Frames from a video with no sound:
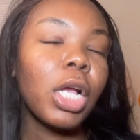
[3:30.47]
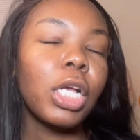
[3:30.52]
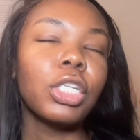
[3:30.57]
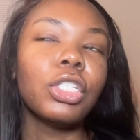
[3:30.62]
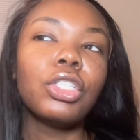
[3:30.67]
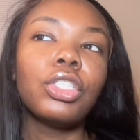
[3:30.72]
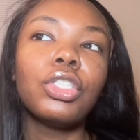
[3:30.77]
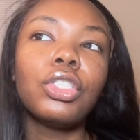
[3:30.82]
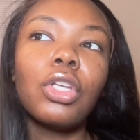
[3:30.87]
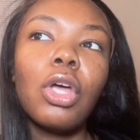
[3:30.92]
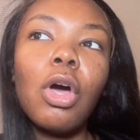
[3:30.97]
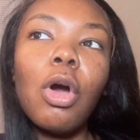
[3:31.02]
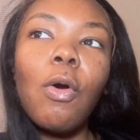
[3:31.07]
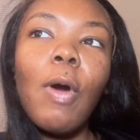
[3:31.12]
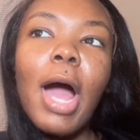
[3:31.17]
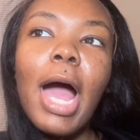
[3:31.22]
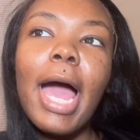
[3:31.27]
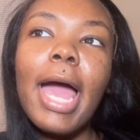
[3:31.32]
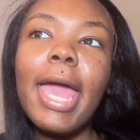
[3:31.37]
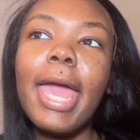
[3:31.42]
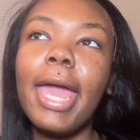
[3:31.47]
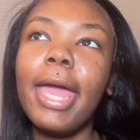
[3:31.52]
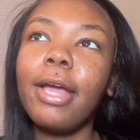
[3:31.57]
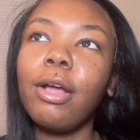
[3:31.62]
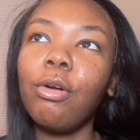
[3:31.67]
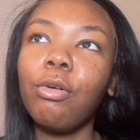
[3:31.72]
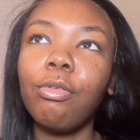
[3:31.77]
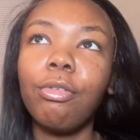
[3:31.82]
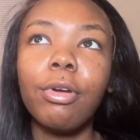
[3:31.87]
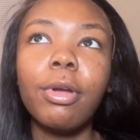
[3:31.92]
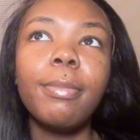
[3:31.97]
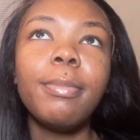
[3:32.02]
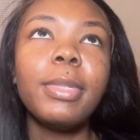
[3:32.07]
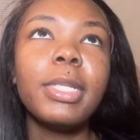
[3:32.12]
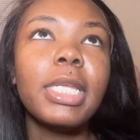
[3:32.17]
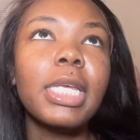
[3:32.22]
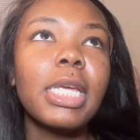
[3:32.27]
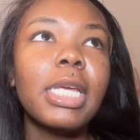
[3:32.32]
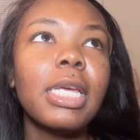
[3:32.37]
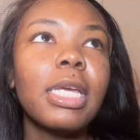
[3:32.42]
So I had
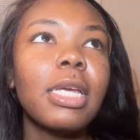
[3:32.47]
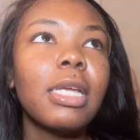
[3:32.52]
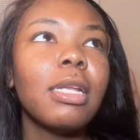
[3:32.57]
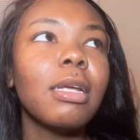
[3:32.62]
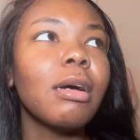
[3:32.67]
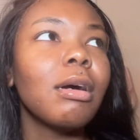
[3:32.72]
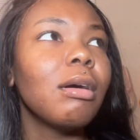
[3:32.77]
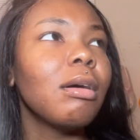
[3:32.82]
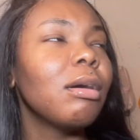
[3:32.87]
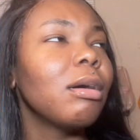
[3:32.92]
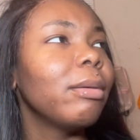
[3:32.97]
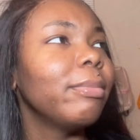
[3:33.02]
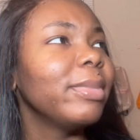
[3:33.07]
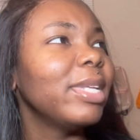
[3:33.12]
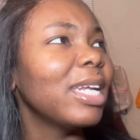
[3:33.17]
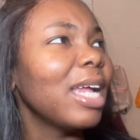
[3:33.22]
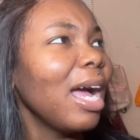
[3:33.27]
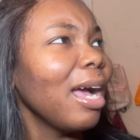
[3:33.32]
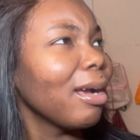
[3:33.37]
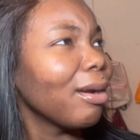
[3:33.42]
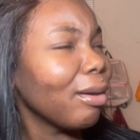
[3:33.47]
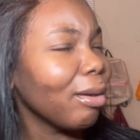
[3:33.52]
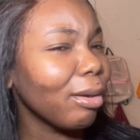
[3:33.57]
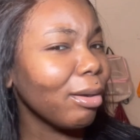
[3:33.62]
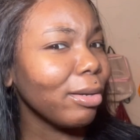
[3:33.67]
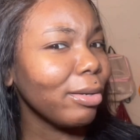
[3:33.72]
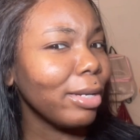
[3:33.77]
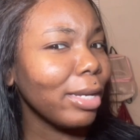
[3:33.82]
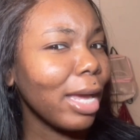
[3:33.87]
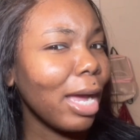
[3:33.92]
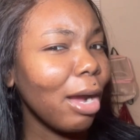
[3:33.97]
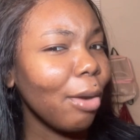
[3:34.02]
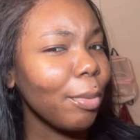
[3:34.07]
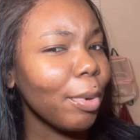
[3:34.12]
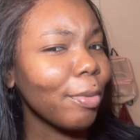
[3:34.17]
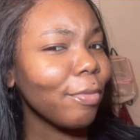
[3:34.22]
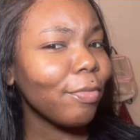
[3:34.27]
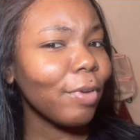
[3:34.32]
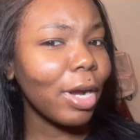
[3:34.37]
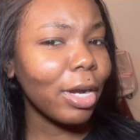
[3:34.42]
crimped it. Did I curl it? I don't
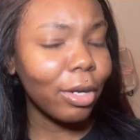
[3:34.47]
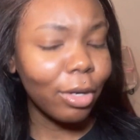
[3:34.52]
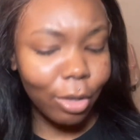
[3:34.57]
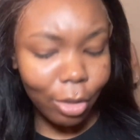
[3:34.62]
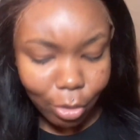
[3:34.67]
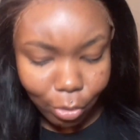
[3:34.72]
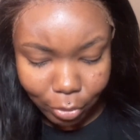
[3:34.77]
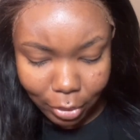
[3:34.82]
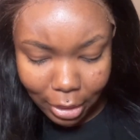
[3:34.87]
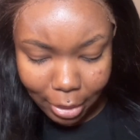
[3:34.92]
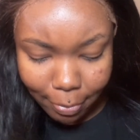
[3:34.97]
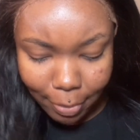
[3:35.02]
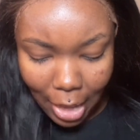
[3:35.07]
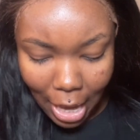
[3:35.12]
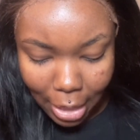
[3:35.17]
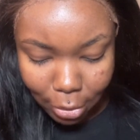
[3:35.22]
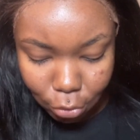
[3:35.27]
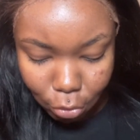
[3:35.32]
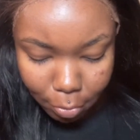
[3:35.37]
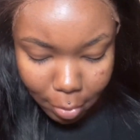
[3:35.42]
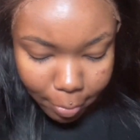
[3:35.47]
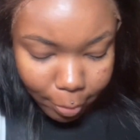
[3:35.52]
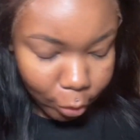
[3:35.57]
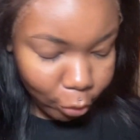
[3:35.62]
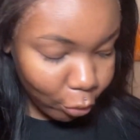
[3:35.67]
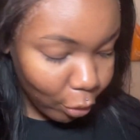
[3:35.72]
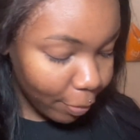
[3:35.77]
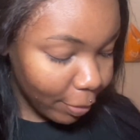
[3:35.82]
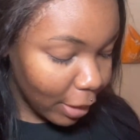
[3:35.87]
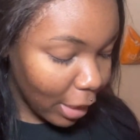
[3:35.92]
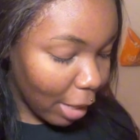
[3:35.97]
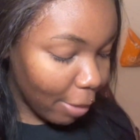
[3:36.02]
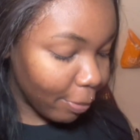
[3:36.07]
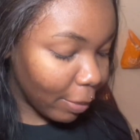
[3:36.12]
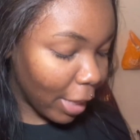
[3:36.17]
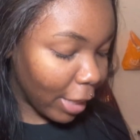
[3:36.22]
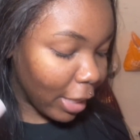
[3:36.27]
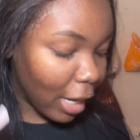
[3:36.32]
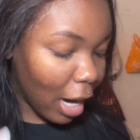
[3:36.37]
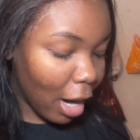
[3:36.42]
remember if I curled it, but I do remember crimping it. I'm
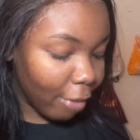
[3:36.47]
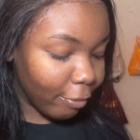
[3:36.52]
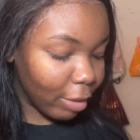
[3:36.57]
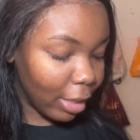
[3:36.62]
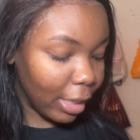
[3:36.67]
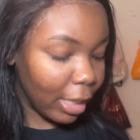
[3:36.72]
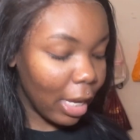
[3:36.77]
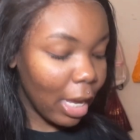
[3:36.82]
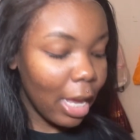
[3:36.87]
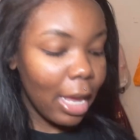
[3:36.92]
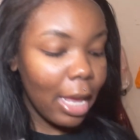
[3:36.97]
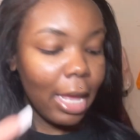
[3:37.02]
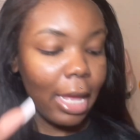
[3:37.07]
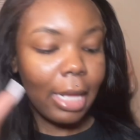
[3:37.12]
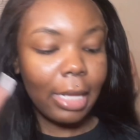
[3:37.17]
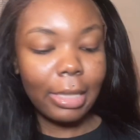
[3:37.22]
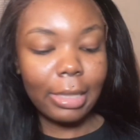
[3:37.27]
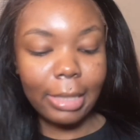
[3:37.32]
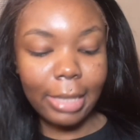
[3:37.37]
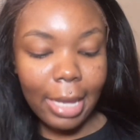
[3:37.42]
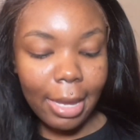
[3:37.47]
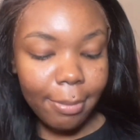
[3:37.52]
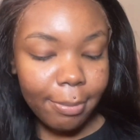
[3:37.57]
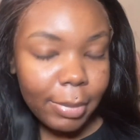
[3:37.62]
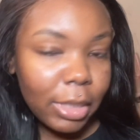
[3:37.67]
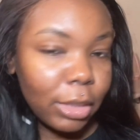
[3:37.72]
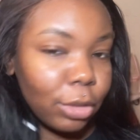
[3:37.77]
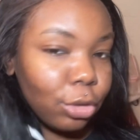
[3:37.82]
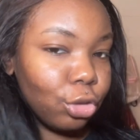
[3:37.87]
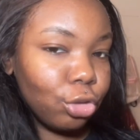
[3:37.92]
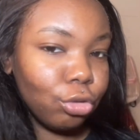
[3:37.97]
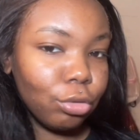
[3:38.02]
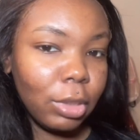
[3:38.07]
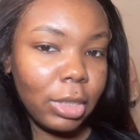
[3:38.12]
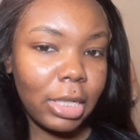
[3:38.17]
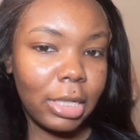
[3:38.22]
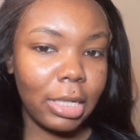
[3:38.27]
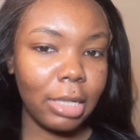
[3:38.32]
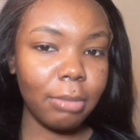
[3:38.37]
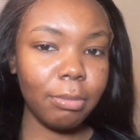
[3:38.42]
like, all right, let me
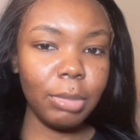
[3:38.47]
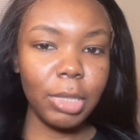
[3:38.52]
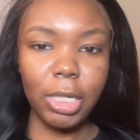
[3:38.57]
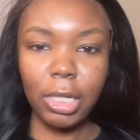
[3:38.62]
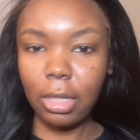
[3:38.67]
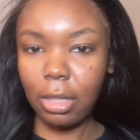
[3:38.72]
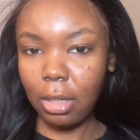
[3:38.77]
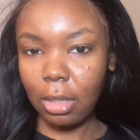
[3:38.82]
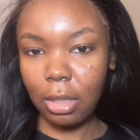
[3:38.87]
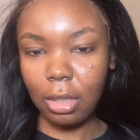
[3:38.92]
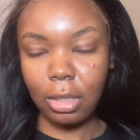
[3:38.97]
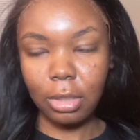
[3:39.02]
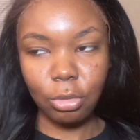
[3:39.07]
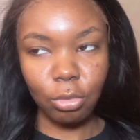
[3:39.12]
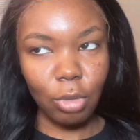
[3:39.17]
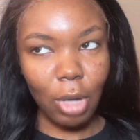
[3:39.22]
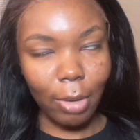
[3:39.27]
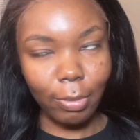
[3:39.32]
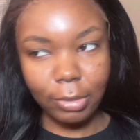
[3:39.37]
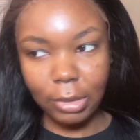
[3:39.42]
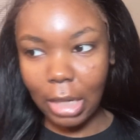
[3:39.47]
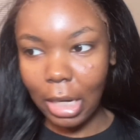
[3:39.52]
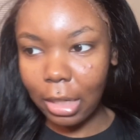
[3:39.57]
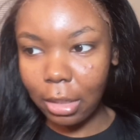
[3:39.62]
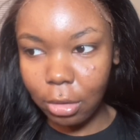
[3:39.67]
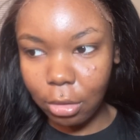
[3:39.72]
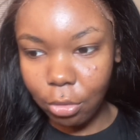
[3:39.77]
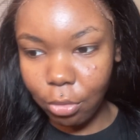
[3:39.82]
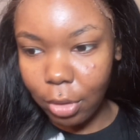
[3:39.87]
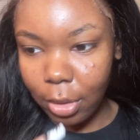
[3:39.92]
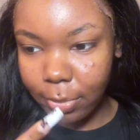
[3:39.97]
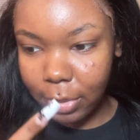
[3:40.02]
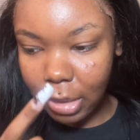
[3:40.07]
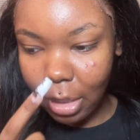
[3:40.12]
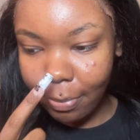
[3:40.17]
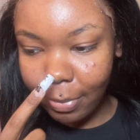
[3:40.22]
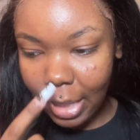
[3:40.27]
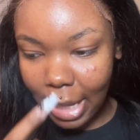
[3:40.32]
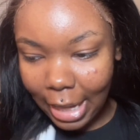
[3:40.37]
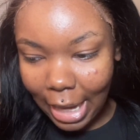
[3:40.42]
straighten it because, I was tired of the crimps, and
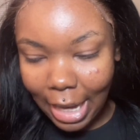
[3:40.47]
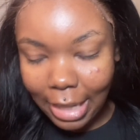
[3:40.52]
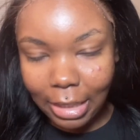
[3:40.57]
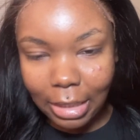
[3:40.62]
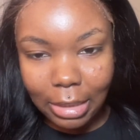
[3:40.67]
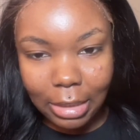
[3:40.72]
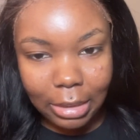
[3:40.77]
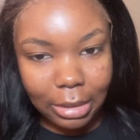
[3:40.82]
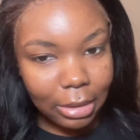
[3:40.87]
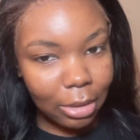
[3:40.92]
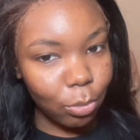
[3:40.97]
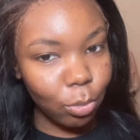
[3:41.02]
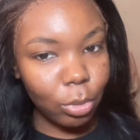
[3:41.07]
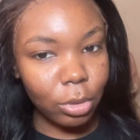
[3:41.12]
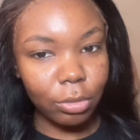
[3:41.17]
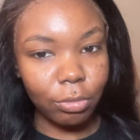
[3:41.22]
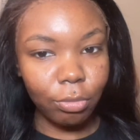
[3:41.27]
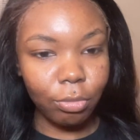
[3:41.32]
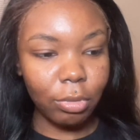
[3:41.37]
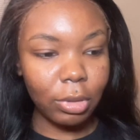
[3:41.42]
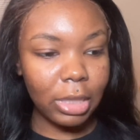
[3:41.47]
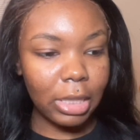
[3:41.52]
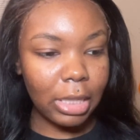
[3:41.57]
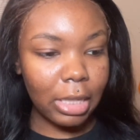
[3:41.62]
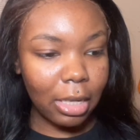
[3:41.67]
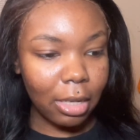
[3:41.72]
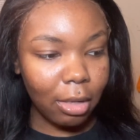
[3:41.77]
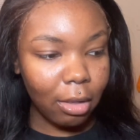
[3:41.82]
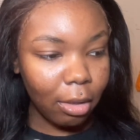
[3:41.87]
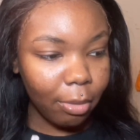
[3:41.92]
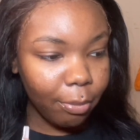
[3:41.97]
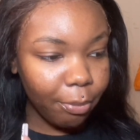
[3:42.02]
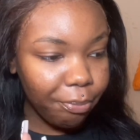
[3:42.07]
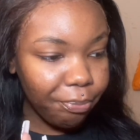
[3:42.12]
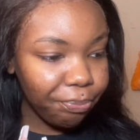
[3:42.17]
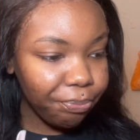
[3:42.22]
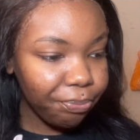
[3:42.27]
I'm like, I need to see what's really up